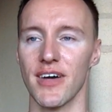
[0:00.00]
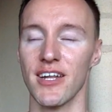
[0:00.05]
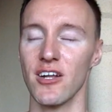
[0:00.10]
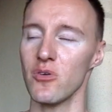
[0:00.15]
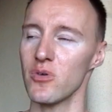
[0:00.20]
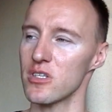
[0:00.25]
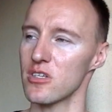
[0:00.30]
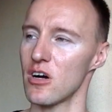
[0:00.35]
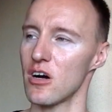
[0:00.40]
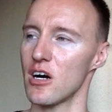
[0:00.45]
I
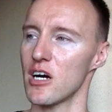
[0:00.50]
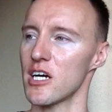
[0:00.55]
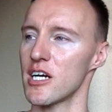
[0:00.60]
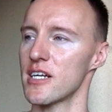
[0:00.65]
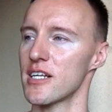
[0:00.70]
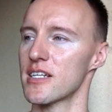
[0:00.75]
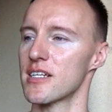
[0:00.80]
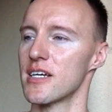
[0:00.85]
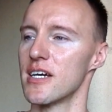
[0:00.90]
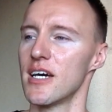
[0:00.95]
know it's
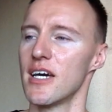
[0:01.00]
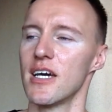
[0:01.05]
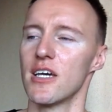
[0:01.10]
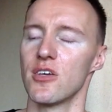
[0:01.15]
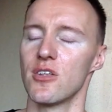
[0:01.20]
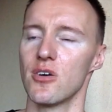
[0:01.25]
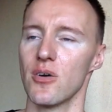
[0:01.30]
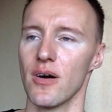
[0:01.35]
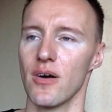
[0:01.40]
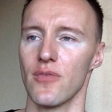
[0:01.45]
hard, and
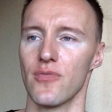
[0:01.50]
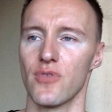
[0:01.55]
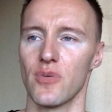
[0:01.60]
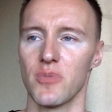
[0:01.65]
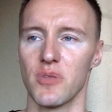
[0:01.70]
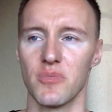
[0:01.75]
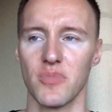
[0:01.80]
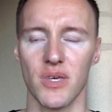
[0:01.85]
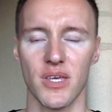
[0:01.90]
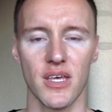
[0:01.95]
from
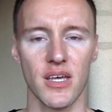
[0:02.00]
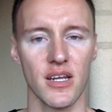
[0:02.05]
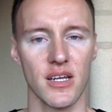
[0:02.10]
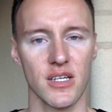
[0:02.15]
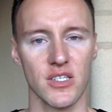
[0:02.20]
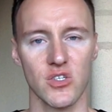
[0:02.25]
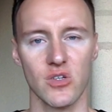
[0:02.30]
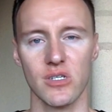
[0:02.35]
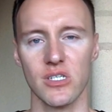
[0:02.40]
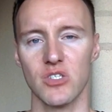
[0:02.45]
the beginning
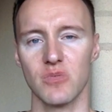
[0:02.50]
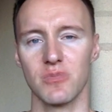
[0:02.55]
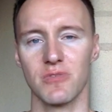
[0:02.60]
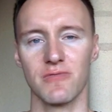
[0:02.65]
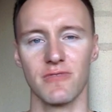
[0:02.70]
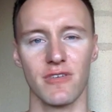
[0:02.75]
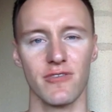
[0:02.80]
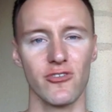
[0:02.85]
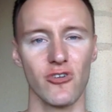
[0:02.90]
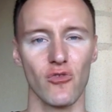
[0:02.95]
it's going to be
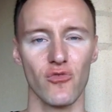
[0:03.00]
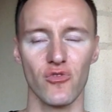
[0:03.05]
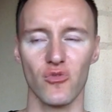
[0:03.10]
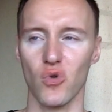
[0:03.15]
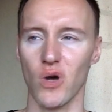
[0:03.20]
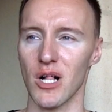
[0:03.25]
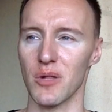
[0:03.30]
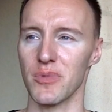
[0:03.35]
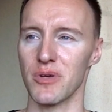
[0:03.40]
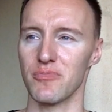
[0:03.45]
very
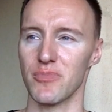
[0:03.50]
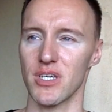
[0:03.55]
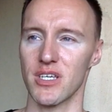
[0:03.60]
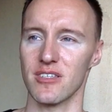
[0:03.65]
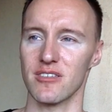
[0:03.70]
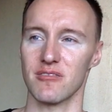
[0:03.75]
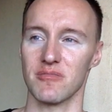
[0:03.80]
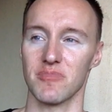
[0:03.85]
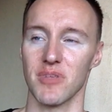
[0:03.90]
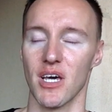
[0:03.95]
overwhelming,
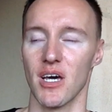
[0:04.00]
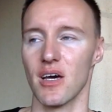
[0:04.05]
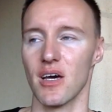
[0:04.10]
because